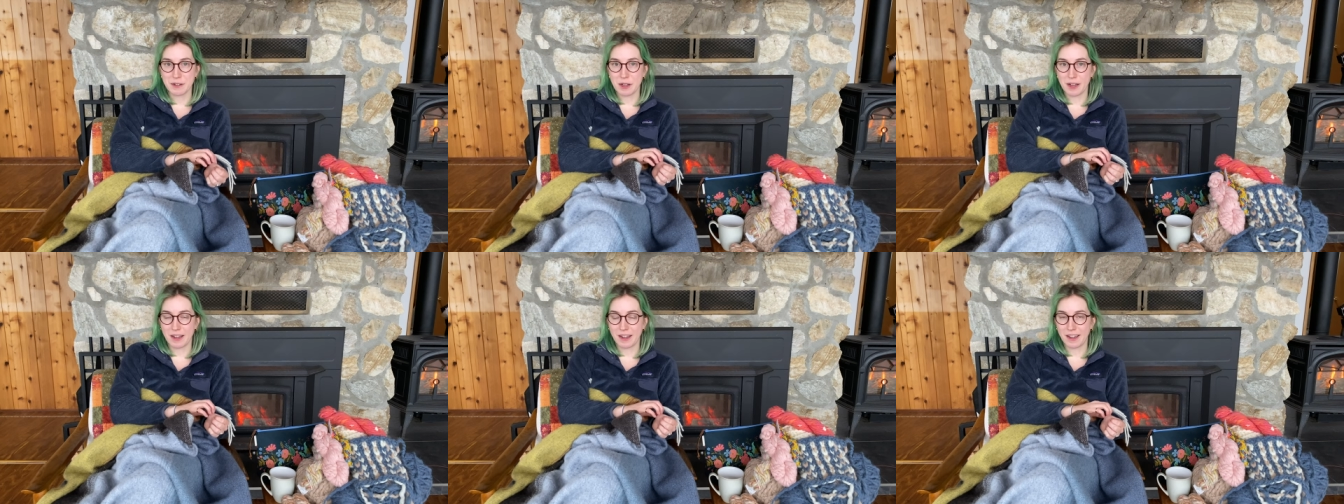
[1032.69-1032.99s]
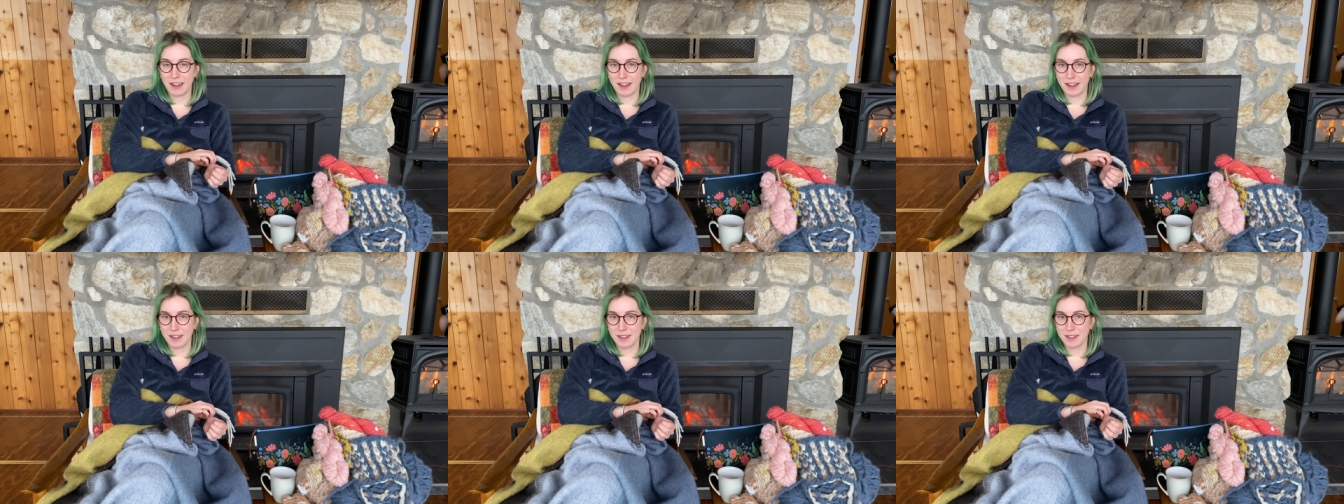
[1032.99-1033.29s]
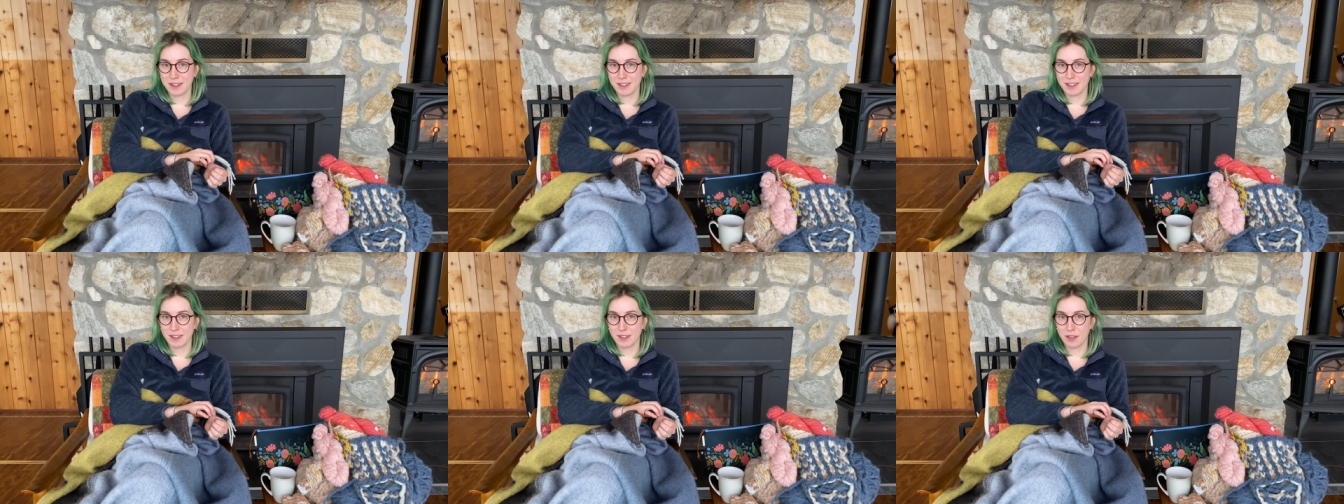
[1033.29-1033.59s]
Uh,
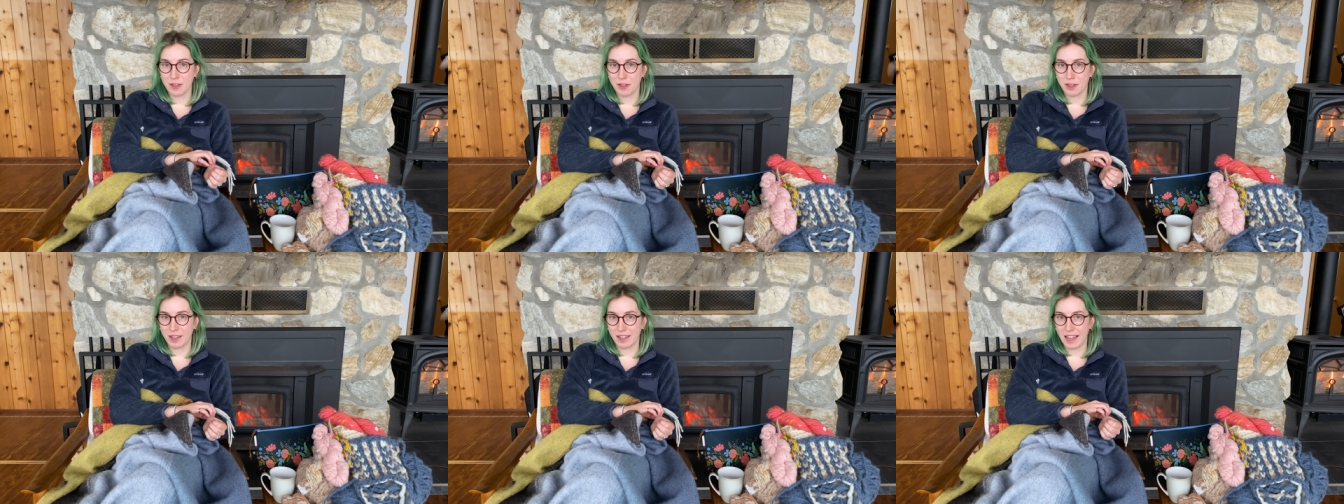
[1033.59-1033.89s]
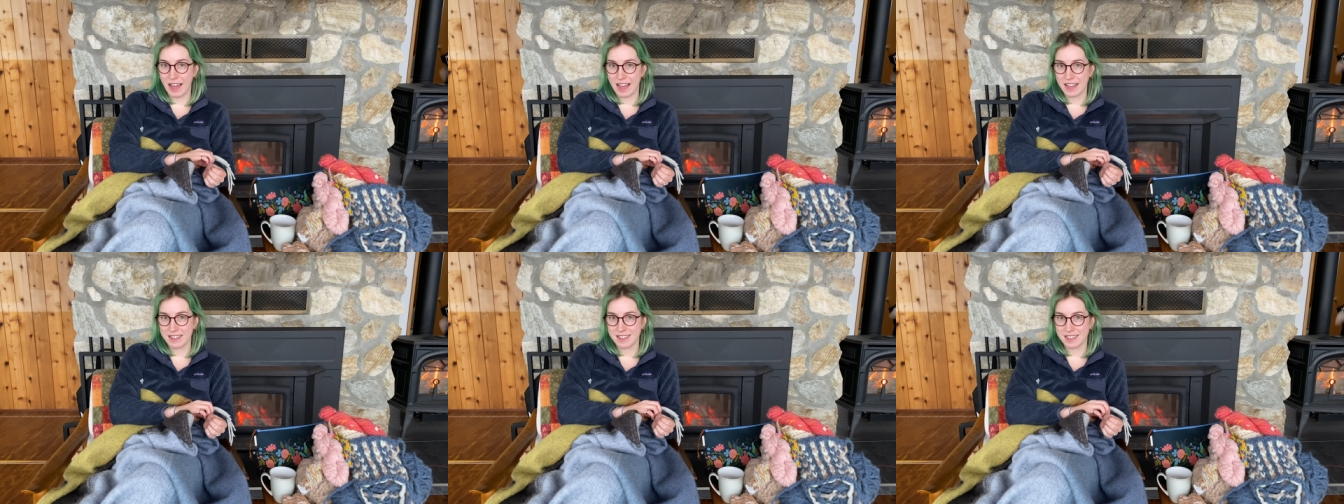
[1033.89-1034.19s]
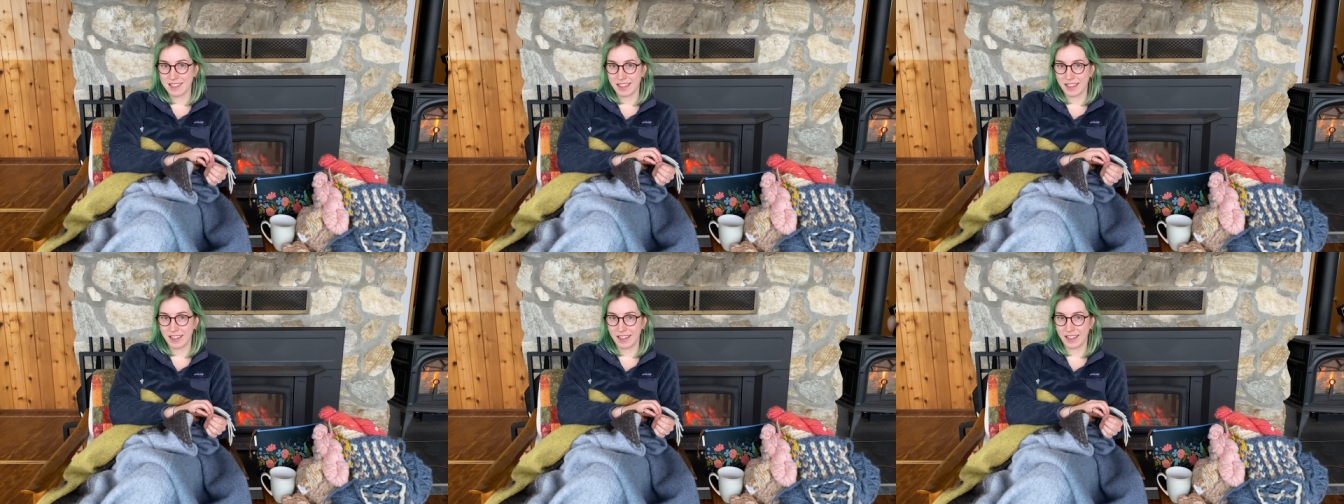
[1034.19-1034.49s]
the last
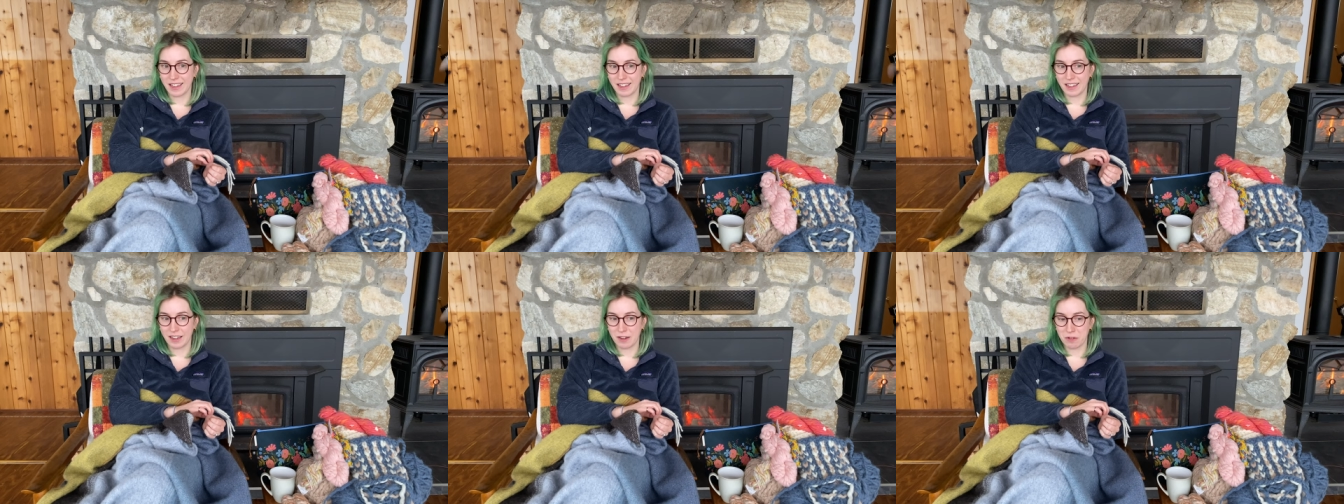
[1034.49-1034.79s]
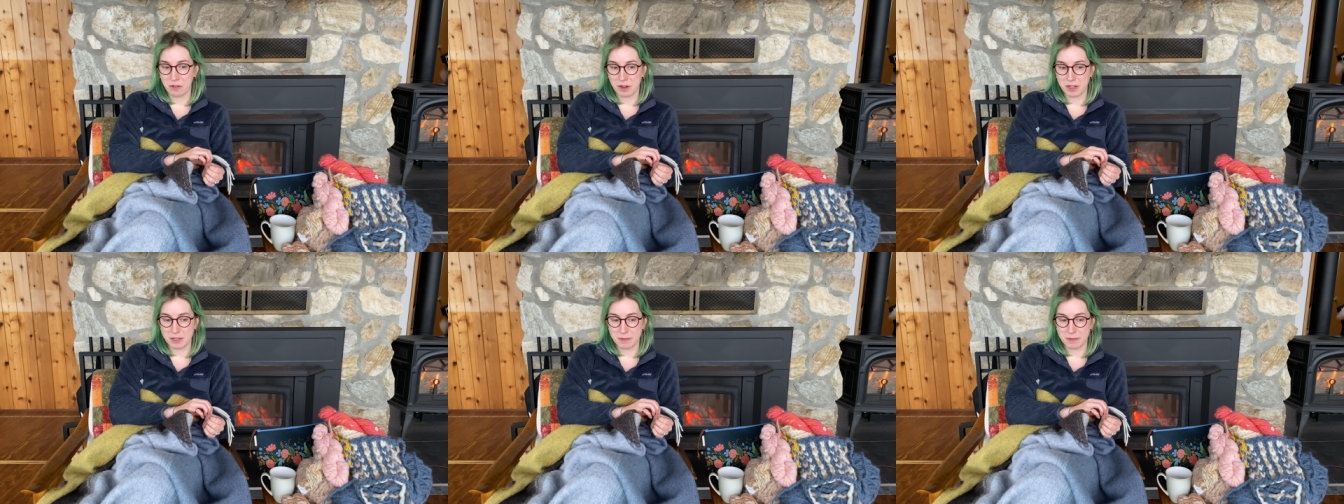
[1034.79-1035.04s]
thing I wanted